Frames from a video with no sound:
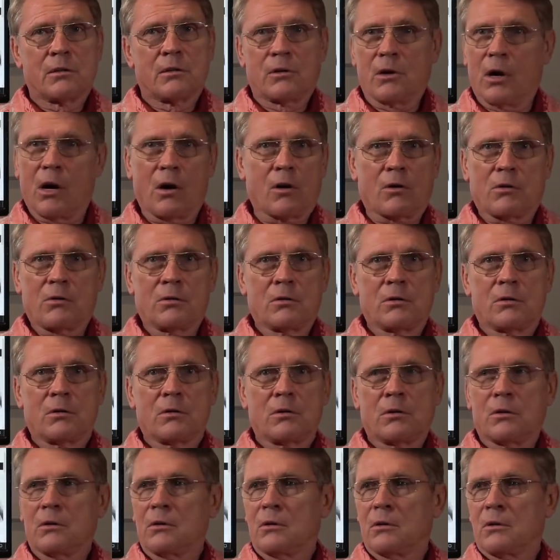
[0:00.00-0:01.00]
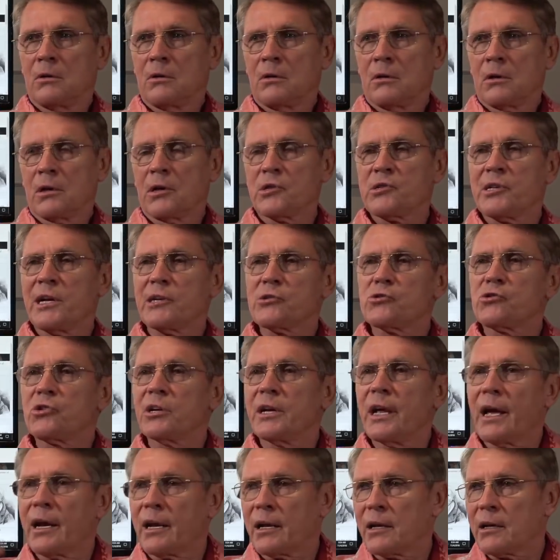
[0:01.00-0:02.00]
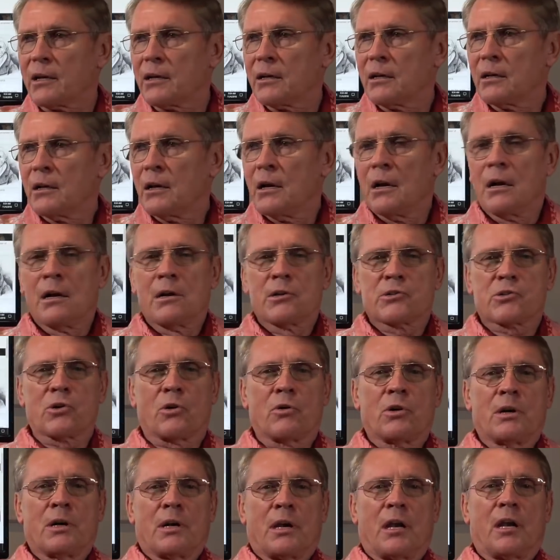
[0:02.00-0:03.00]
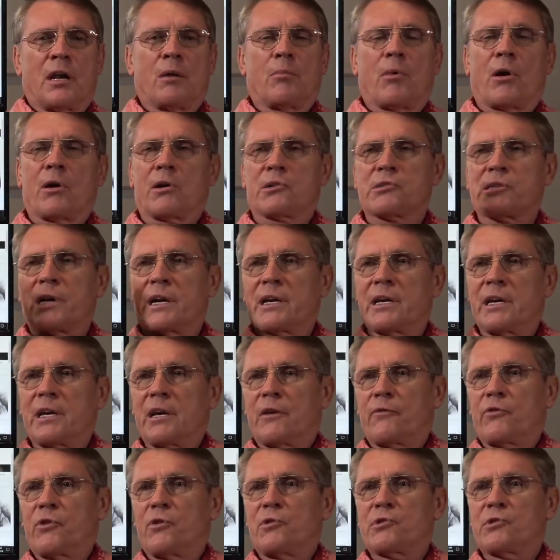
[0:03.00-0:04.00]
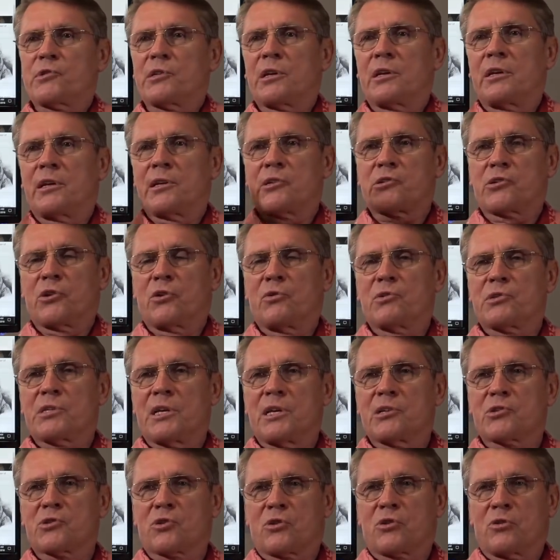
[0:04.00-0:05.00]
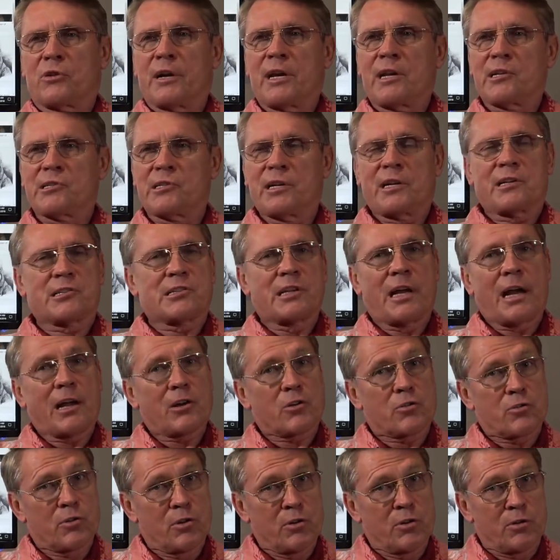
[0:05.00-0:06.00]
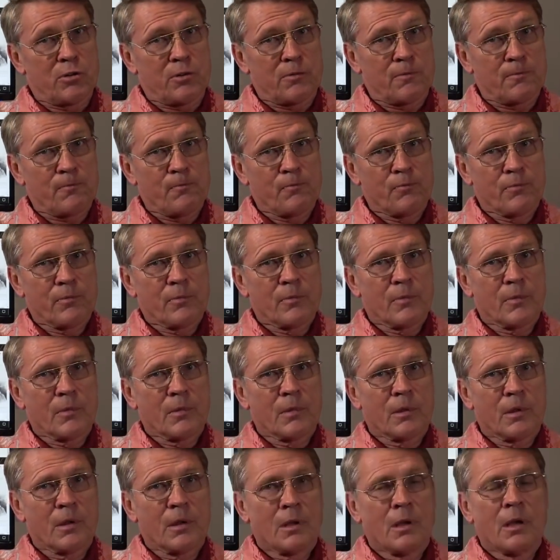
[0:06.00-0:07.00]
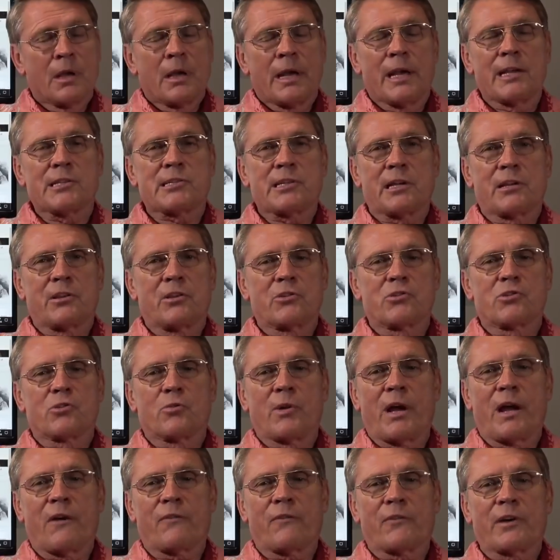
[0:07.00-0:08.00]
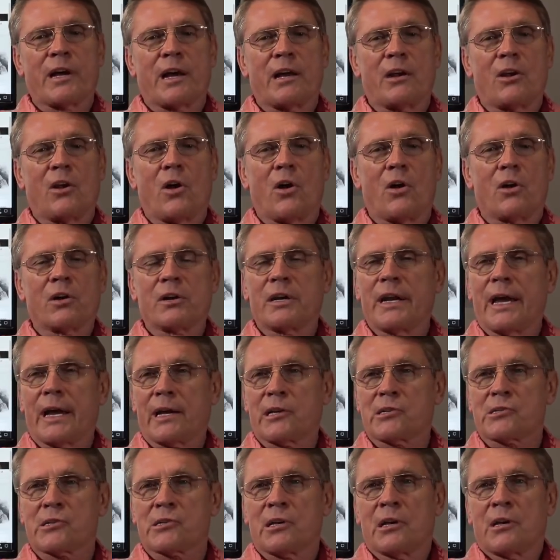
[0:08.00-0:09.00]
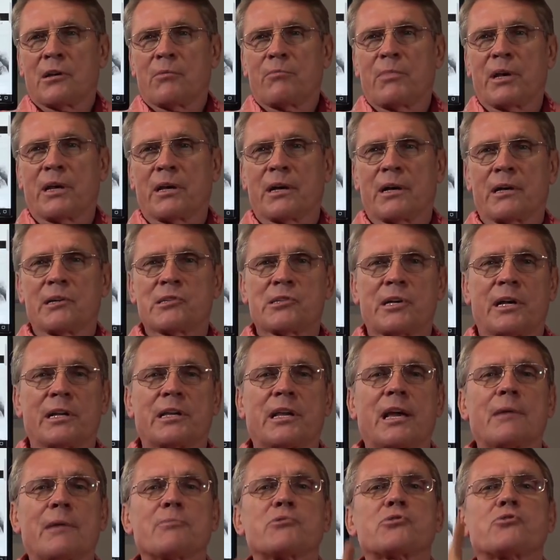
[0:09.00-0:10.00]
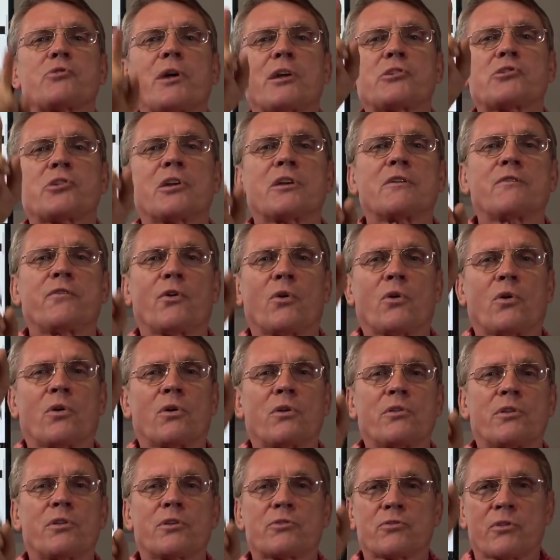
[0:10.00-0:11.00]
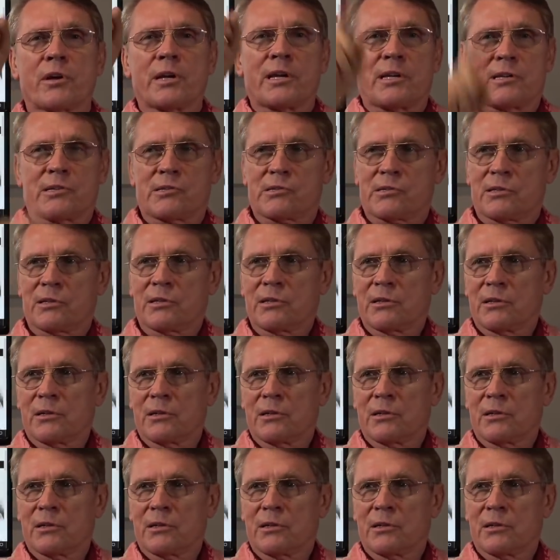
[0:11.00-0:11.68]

No because that's genetic. So Lamarck's idea of use and disuse is crazy. It's not true. He said the giraffe got long necks because it kept stretching for the trees.